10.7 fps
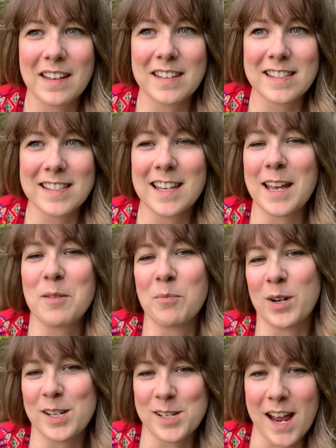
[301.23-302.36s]
slight
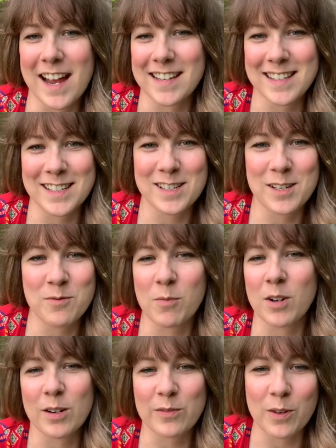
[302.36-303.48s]
British accent. She's
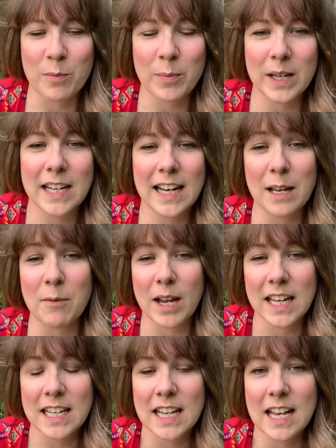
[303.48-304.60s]
wonderful. But anyway,
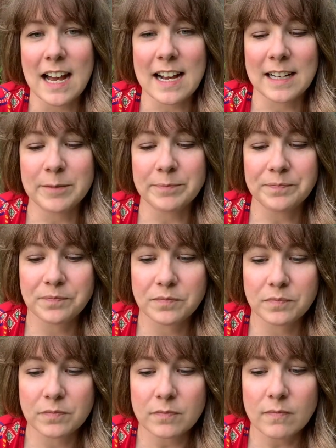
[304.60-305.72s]

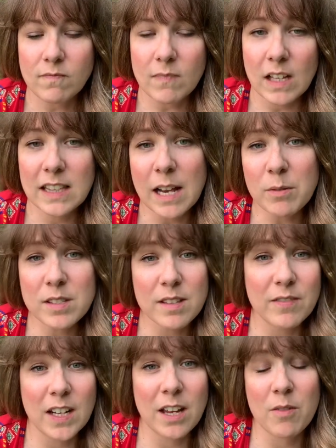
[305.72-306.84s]
that was the
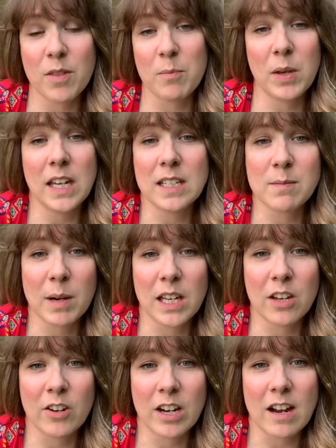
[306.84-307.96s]
video that piqued my
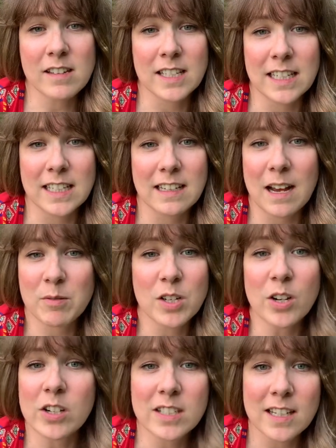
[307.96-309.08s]
curiosity. I was
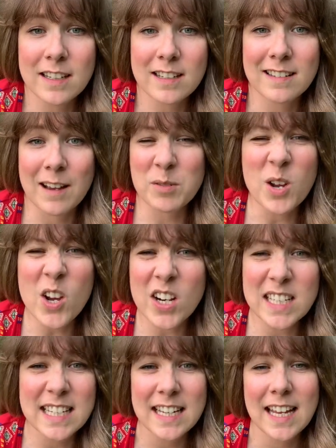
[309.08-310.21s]
hooked.
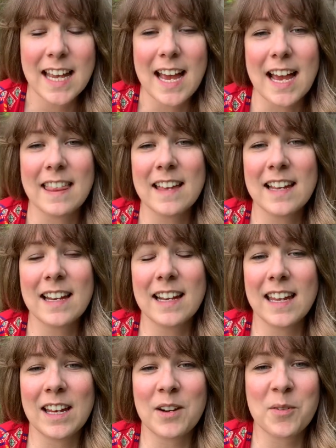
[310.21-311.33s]
I then,
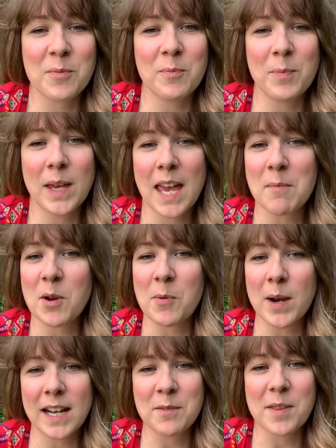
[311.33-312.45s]
became
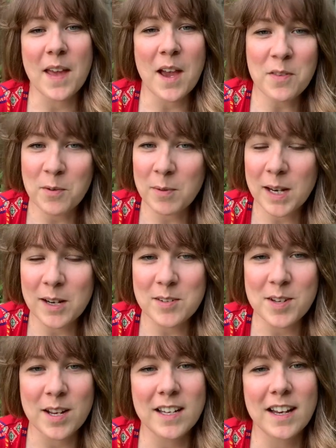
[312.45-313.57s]
acquainted with other readers
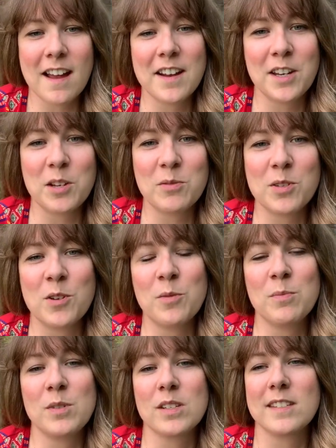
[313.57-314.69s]
on
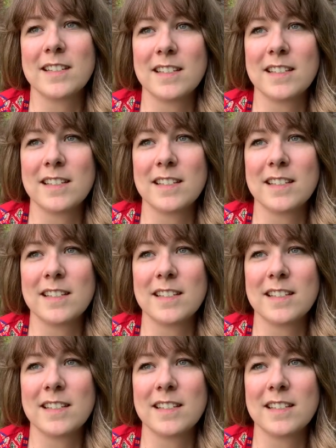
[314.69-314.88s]
YouTube, just